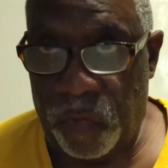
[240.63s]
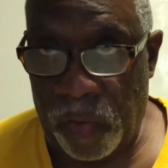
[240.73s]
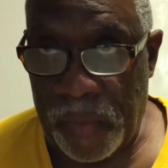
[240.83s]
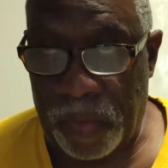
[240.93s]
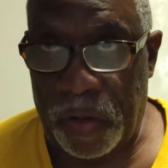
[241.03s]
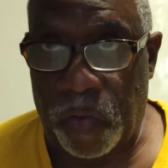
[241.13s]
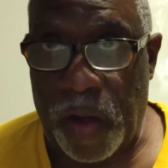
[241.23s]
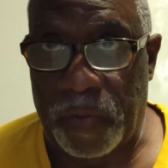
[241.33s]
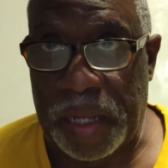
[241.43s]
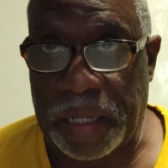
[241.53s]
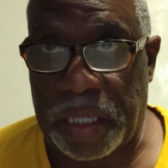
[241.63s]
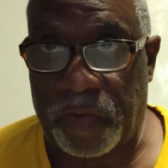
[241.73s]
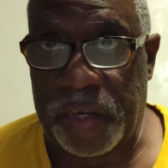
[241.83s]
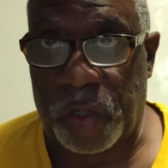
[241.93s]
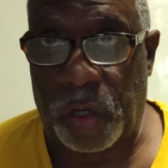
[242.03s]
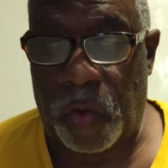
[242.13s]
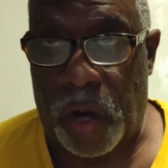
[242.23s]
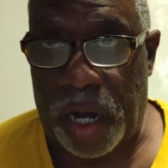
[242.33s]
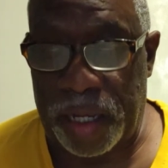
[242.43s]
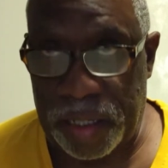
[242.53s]
Remember Revelation
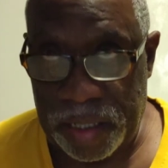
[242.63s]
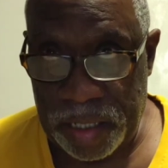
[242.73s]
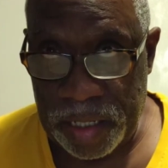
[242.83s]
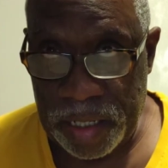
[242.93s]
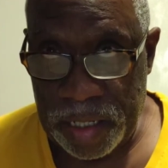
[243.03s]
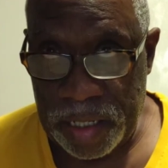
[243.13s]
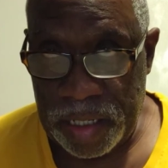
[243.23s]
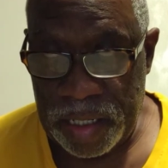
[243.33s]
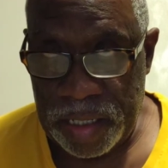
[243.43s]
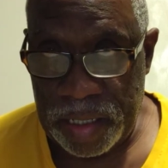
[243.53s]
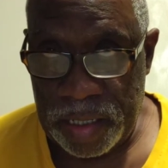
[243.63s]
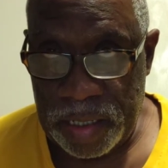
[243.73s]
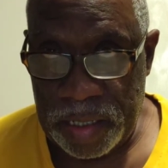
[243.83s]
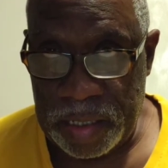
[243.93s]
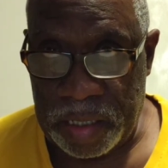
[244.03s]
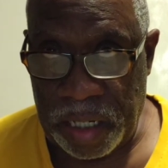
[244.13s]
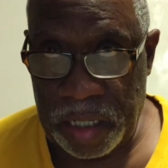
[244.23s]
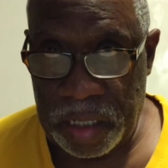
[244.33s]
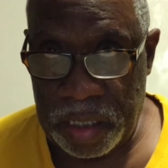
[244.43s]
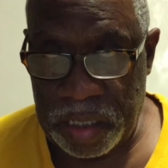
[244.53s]
3.21?
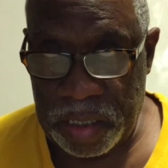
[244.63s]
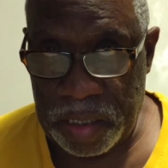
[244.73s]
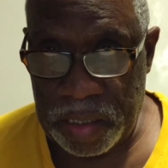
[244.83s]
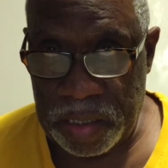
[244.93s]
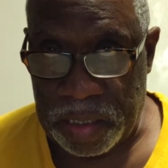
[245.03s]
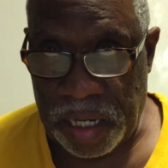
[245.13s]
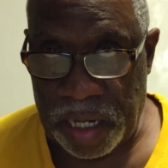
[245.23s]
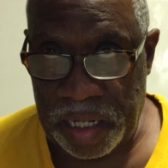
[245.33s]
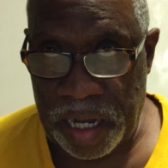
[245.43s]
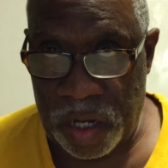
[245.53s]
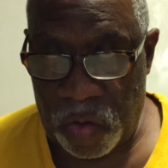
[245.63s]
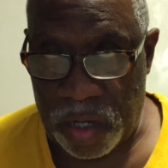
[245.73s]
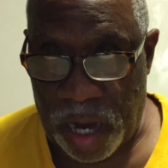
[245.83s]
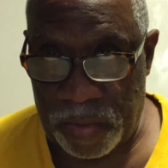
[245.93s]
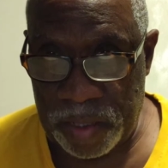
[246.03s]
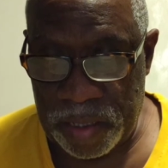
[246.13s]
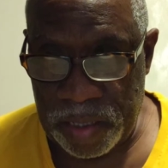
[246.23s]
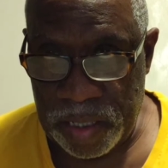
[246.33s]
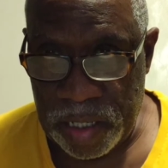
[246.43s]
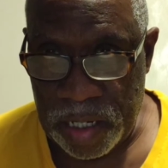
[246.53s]
Jesus said he had overcome it,
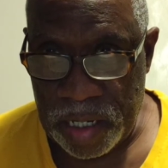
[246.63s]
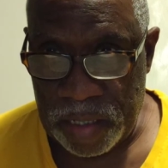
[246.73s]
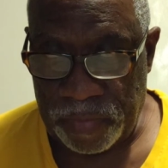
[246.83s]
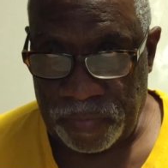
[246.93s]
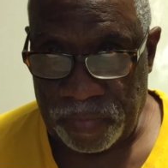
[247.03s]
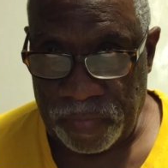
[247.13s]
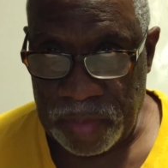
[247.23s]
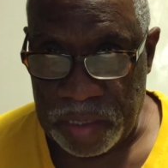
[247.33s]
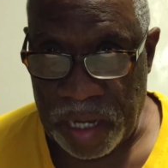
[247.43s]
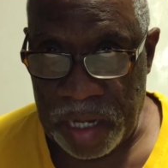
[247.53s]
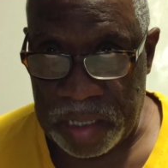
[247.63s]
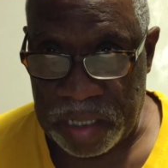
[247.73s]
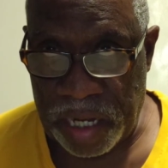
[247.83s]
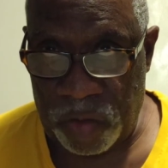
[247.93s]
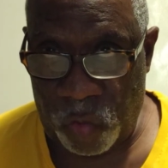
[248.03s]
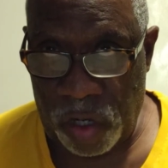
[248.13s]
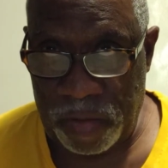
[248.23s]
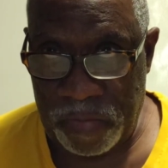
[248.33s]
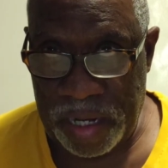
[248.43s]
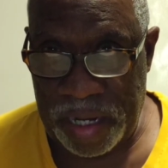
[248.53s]
shall sit
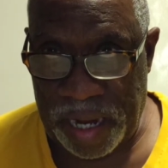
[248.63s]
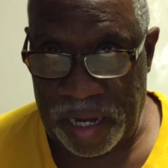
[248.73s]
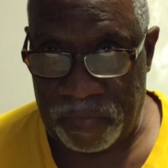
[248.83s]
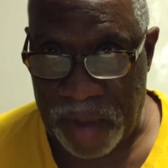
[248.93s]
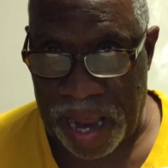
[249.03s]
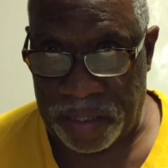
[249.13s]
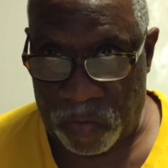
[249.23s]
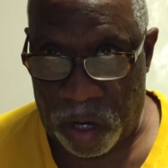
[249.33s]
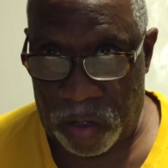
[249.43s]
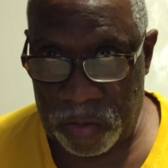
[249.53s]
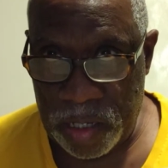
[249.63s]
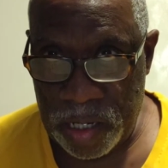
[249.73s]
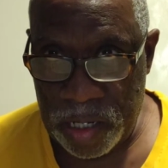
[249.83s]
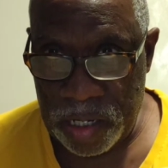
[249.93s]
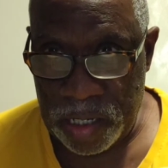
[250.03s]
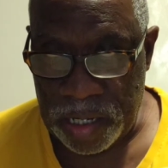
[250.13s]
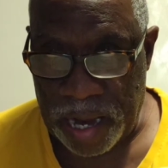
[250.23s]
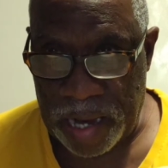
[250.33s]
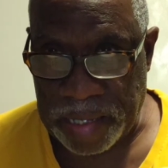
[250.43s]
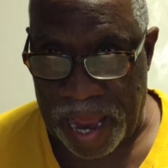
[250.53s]
with me in my throne
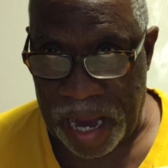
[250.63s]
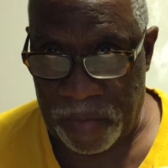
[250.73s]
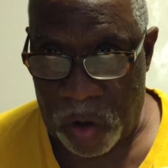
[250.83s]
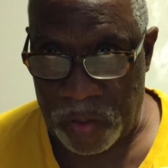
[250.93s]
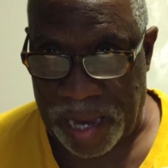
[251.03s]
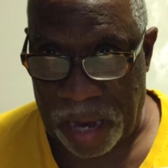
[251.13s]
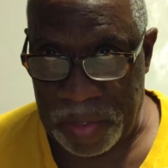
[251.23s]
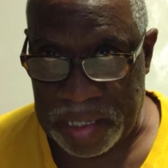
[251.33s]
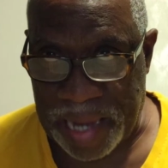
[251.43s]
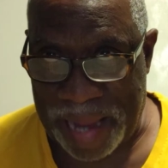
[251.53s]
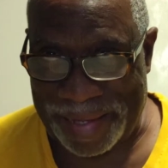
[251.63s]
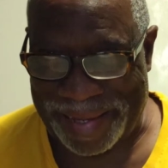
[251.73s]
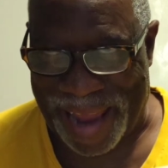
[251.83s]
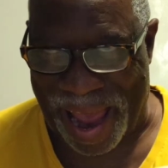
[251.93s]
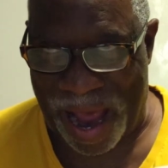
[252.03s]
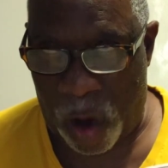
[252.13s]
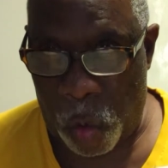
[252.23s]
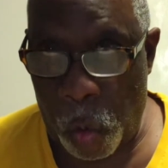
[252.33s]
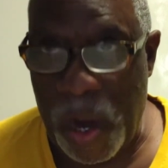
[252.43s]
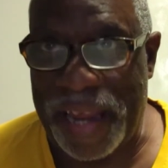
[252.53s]
as I am overcame and sat
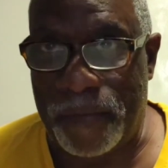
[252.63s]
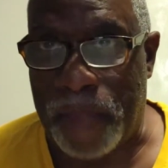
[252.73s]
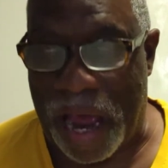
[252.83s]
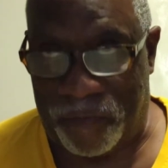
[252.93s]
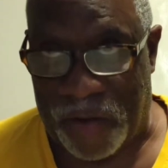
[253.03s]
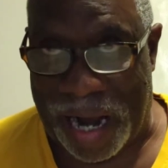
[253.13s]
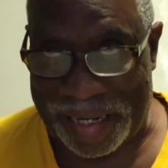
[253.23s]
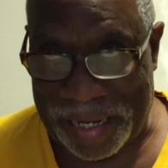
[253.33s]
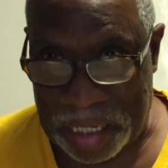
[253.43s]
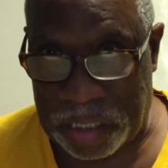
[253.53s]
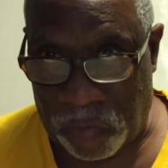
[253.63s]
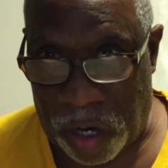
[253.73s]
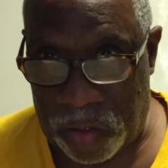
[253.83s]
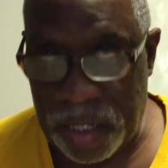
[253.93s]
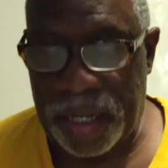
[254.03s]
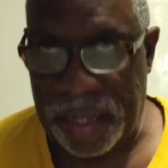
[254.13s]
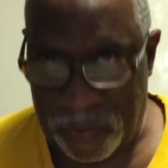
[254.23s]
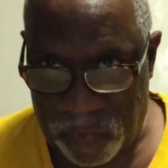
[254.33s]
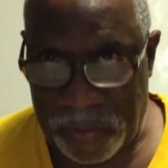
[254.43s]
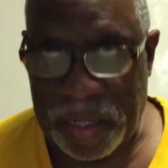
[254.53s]
down with my Father in his throne
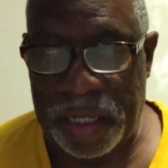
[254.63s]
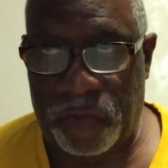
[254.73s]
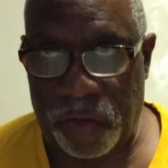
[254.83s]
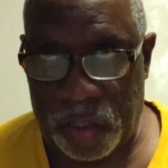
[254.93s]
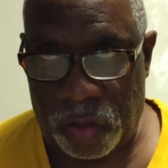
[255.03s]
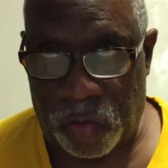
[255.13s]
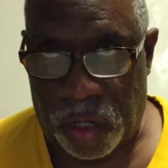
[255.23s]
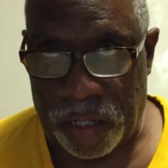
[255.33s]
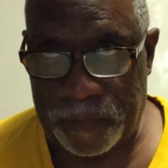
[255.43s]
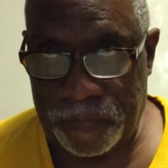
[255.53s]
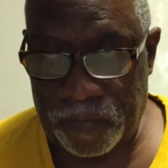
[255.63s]
at Revelation 3.21.